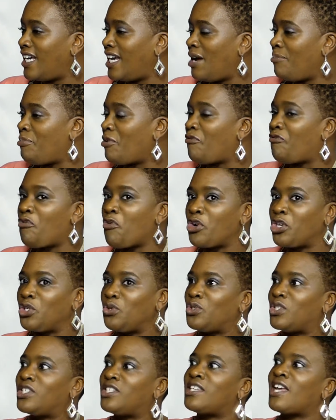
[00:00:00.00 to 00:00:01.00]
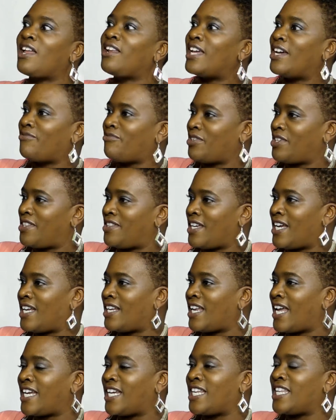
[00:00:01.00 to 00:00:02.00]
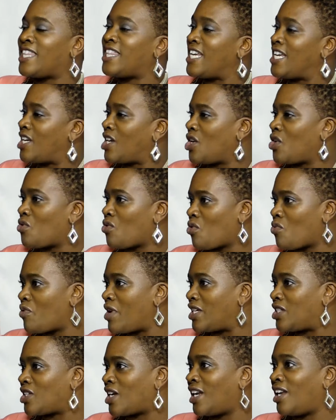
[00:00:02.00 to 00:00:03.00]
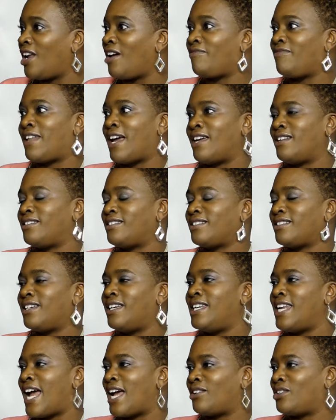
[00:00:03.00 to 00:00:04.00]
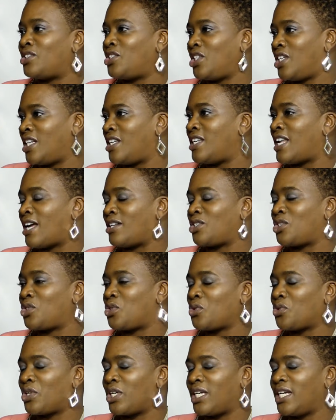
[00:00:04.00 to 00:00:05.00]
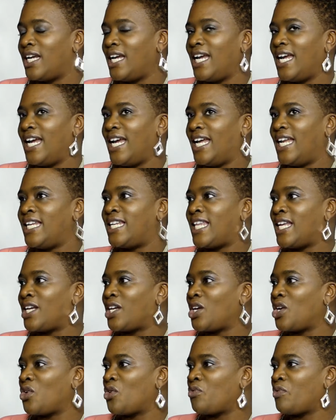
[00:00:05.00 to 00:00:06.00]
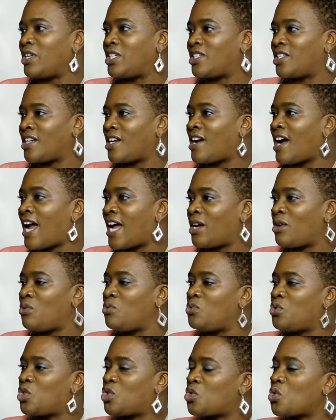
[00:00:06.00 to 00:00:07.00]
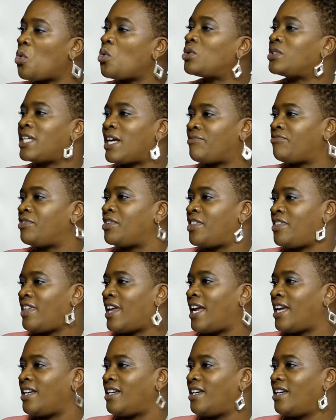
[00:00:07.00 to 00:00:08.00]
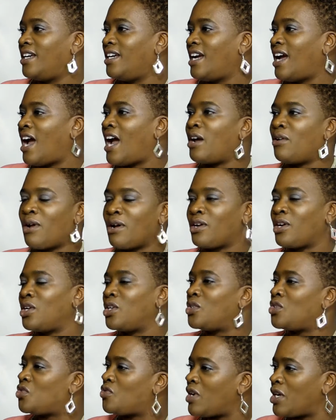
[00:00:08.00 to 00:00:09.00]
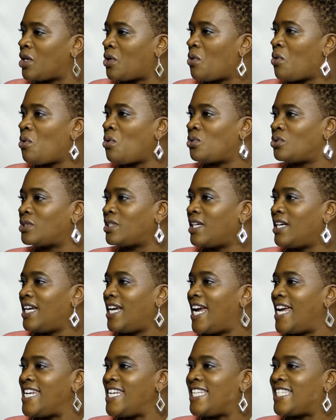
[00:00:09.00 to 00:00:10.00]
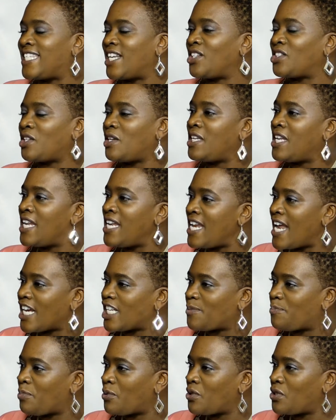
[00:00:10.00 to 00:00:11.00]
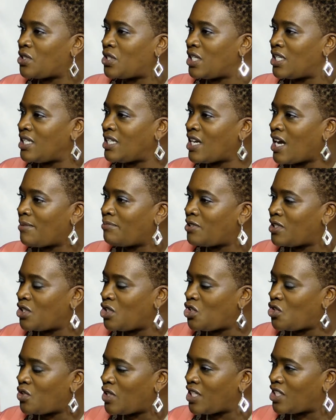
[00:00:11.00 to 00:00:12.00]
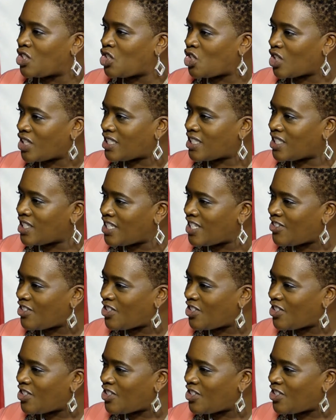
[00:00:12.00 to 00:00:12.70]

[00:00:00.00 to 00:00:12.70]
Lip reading: before you sell everything, like in Think and Grow Rich. I love that analogy in that story. Think and Grow Rich, the guy who sold everything. I'm not going to strike gold. And he sells it. And the next person comes and digs just an